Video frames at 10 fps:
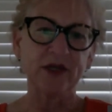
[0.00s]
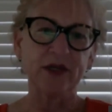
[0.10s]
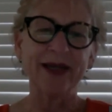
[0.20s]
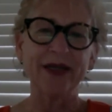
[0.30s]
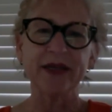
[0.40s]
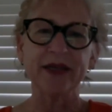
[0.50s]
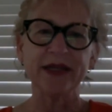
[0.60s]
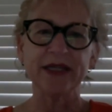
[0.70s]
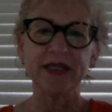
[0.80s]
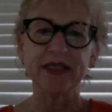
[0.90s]
the end of the
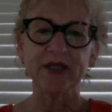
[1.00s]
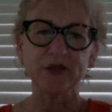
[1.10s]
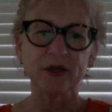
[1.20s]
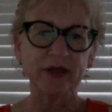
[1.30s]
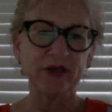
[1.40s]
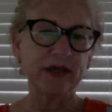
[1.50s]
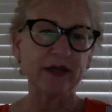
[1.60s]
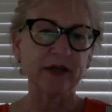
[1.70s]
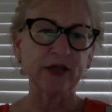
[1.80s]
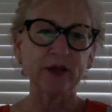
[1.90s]
18th century, at the
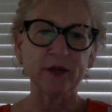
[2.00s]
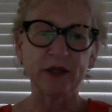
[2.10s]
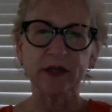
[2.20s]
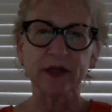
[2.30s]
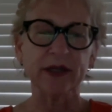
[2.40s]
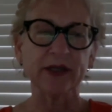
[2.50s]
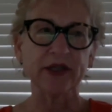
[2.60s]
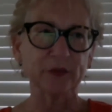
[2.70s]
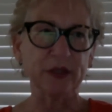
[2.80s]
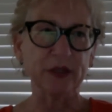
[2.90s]

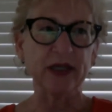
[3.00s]
the